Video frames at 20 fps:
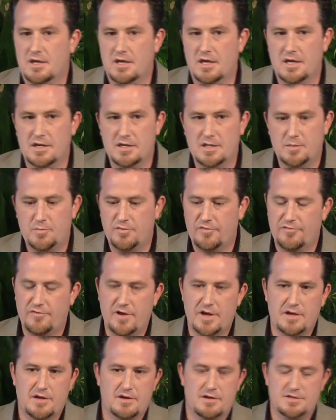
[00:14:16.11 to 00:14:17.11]
And he
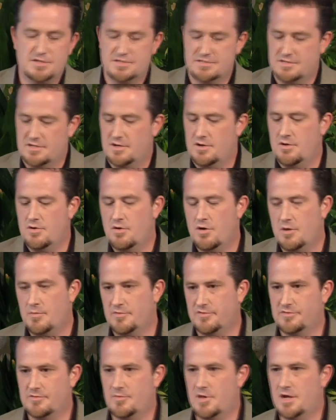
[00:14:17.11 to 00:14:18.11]
provided just an
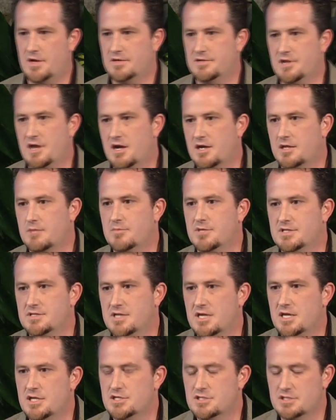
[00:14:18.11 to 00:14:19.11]
enormous amount of
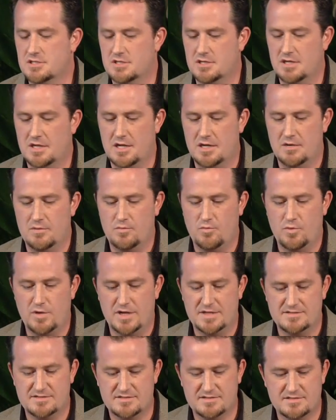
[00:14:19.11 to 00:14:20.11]
documentation. And when
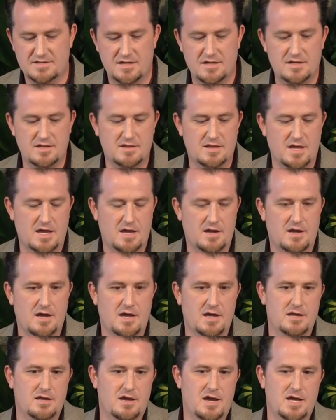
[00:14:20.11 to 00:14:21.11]
I studied that,
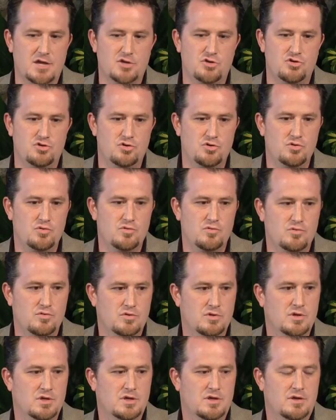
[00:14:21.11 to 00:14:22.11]
I knew,